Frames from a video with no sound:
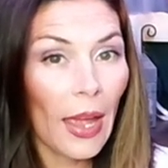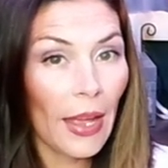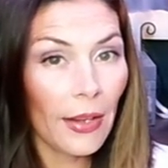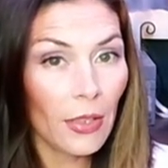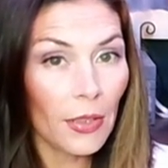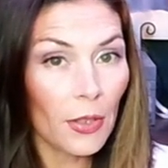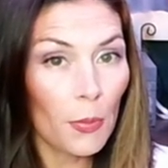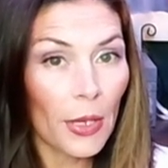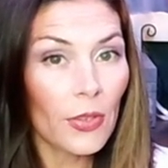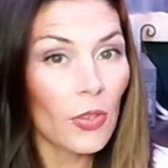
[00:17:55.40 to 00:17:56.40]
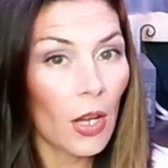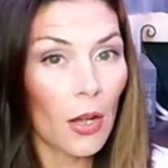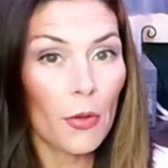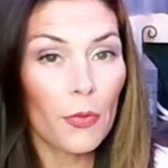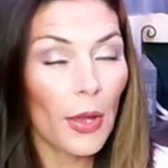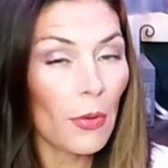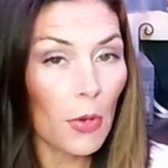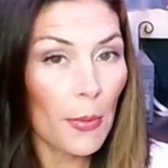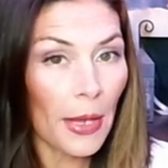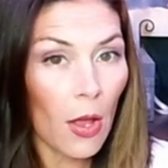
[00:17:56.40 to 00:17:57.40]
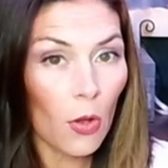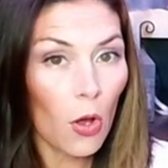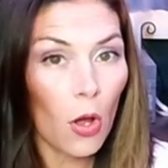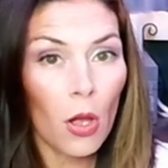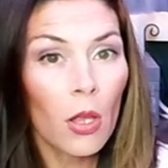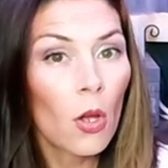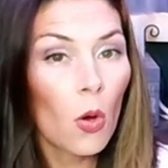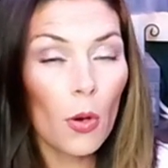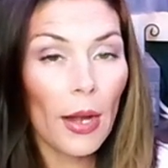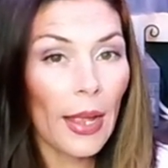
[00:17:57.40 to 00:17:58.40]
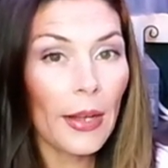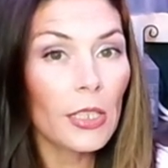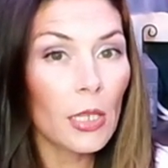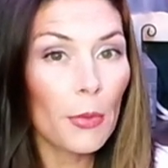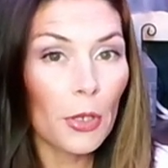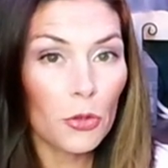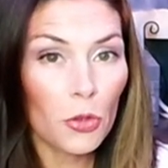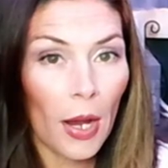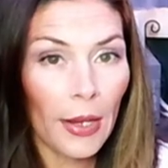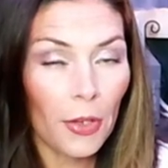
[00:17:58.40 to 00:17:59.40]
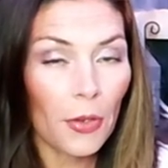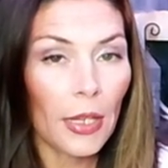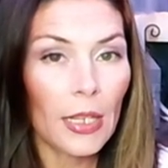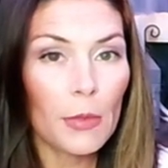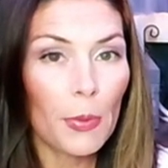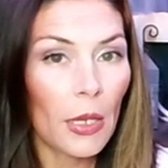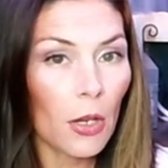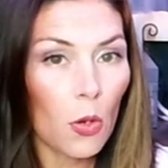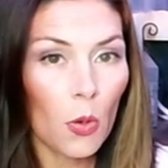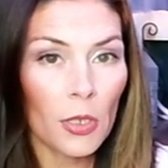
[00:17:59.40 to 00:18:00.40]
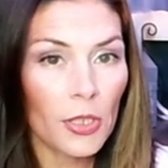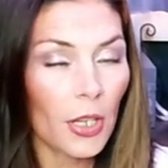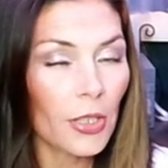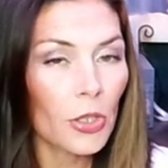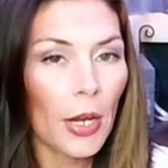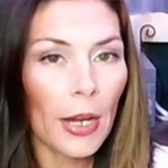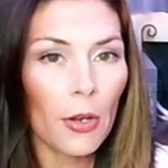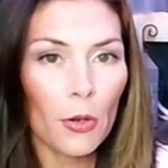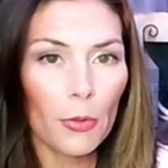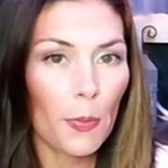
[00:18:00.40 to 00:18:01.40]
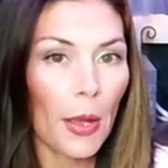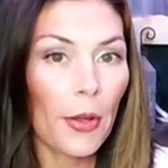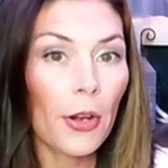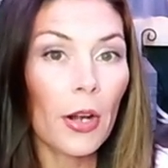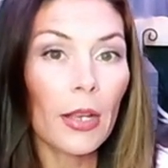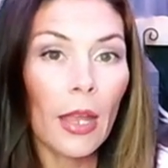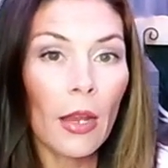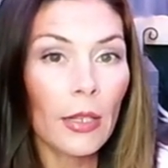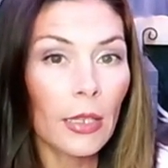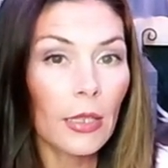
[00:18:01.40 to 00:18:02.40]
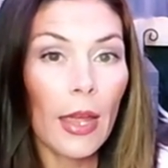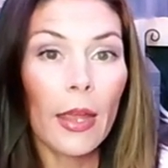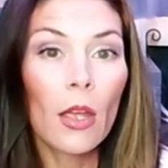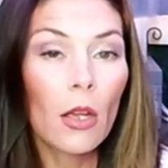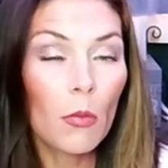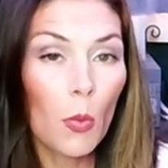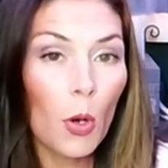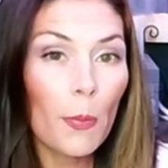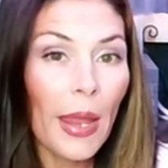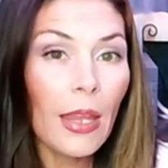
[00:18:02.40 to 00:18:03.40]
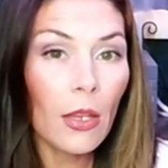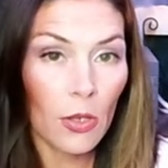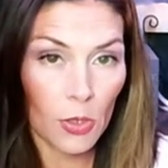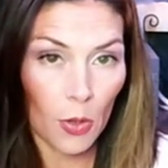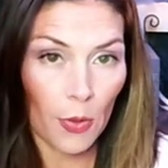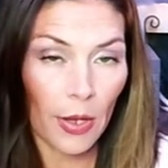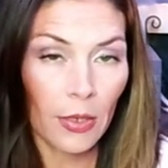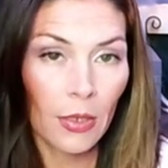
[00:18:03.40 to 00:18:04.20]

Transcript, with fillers: adding a little bit of rubbing alcohol, or adding some of your dry ingredients, be it a cornstarch, an arrowroot powder, a kaolin clay, more baking soda.